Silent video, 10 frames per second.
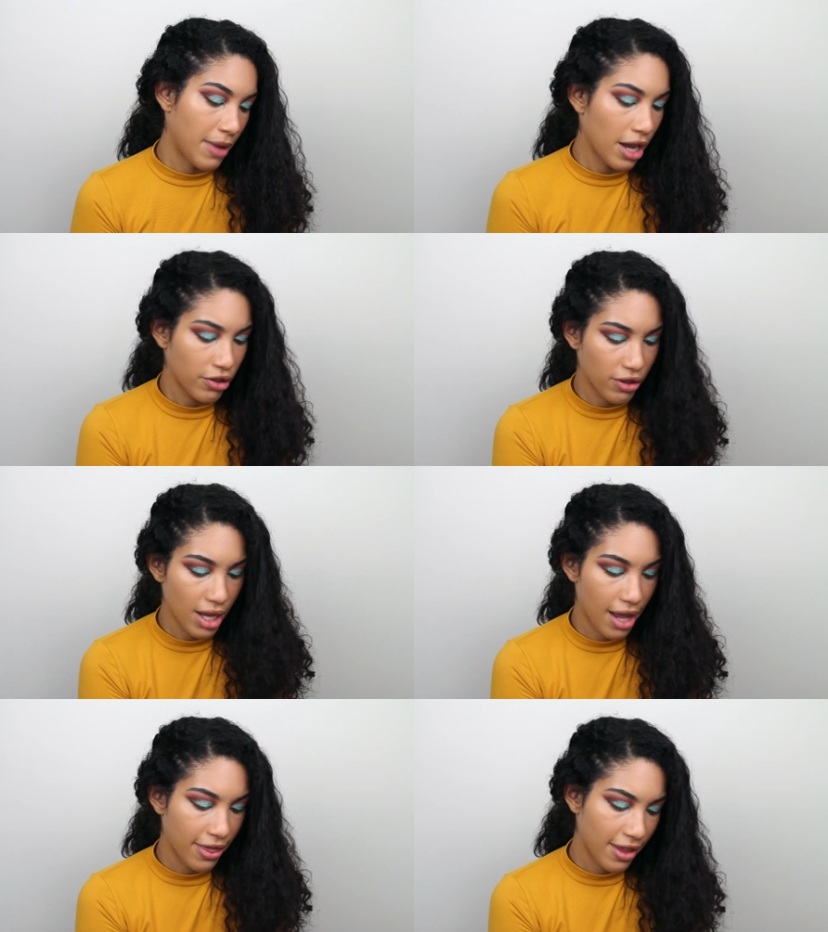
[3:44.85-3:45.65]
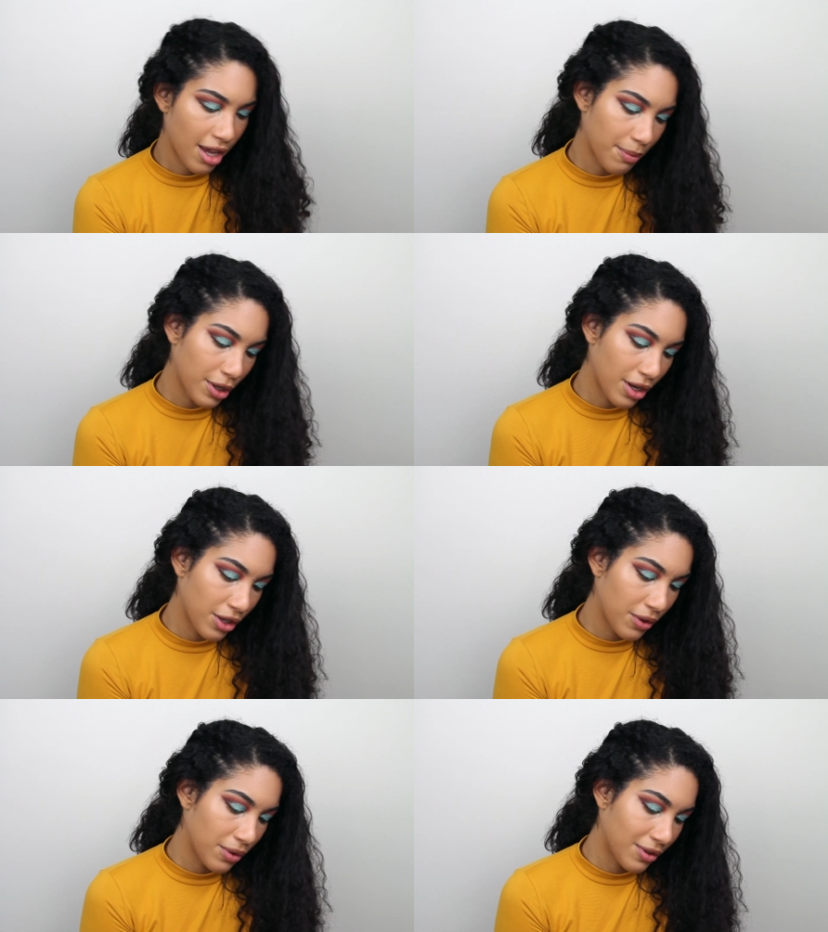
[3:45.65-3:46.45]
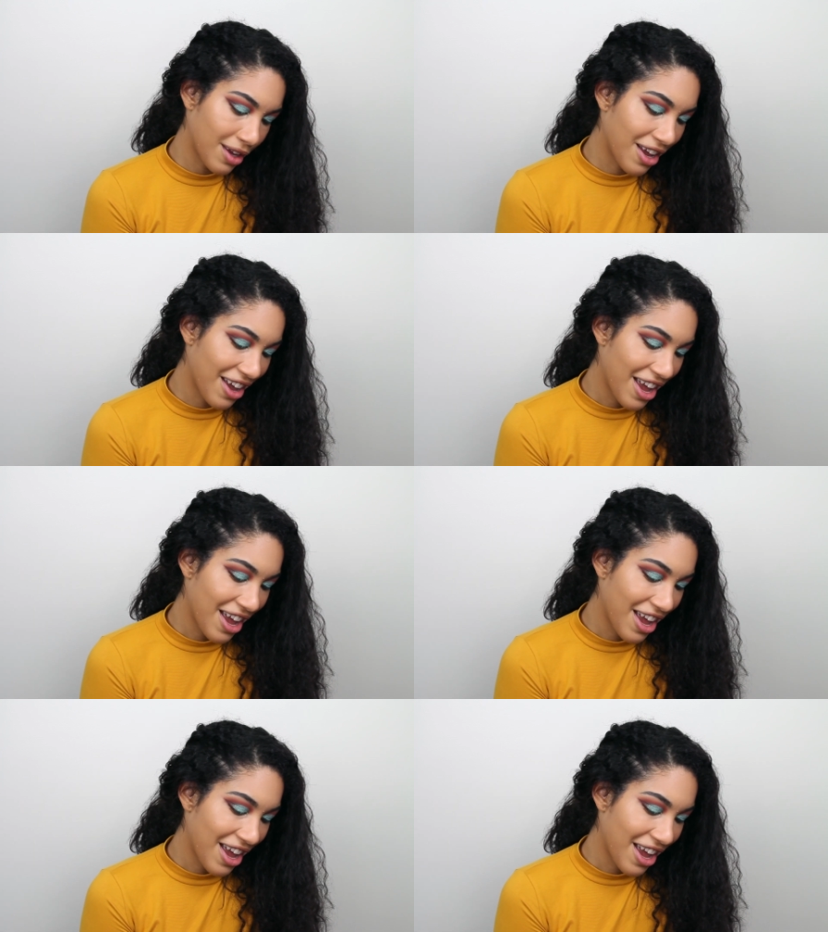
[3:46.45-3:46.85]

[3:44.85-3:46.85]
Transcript: Actually, I think I'm gonna use, now